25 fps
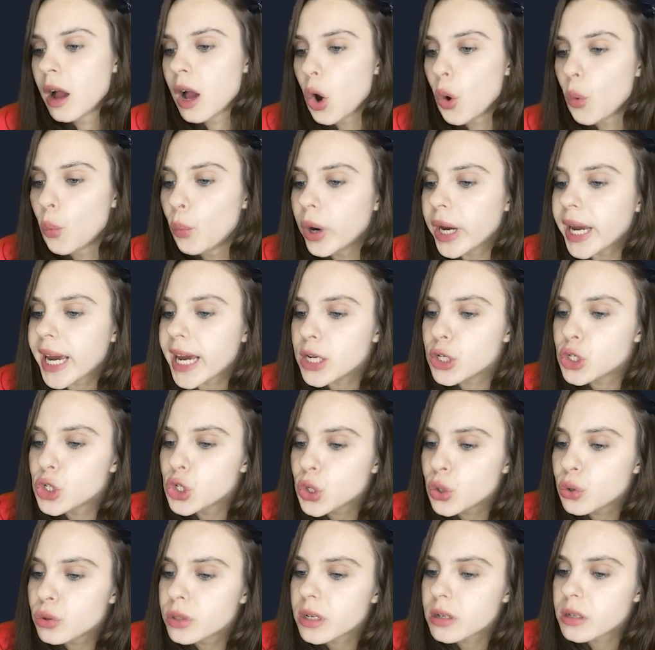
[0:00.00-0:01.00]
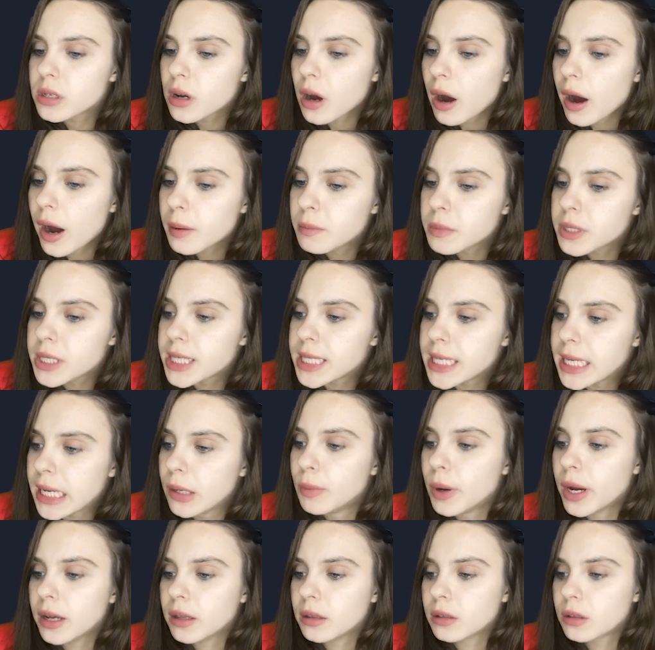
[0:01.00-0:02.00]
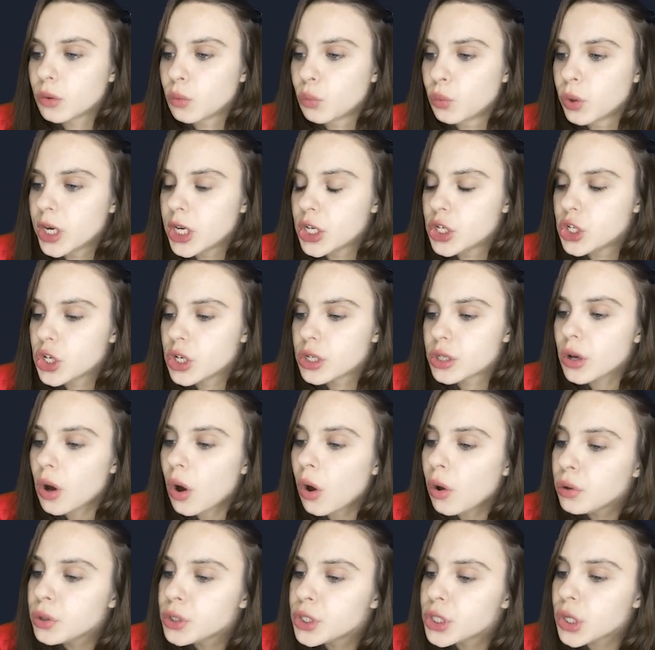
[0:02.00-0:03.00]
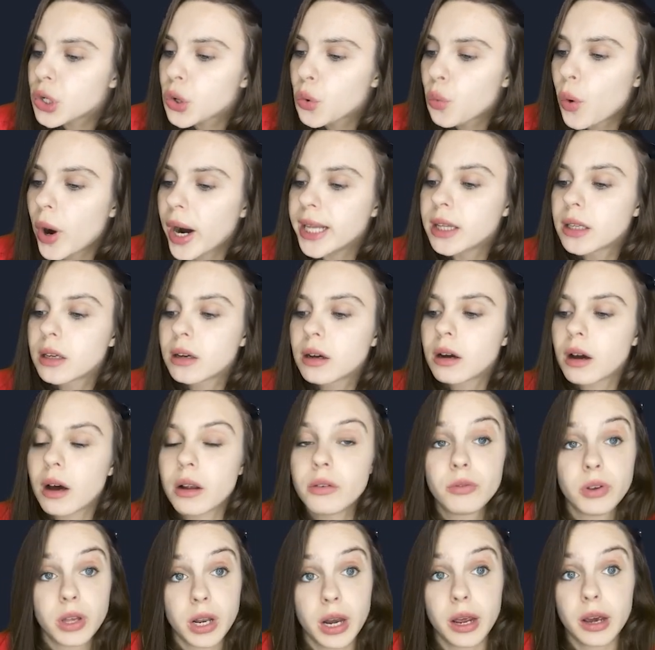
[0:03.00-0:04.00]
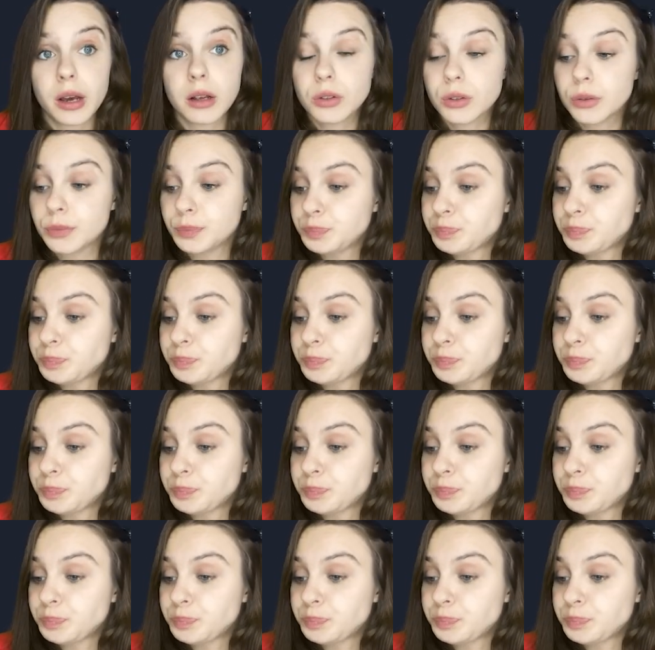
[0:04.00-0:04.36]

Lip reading: We can choose a time segment, which is also quite convenient.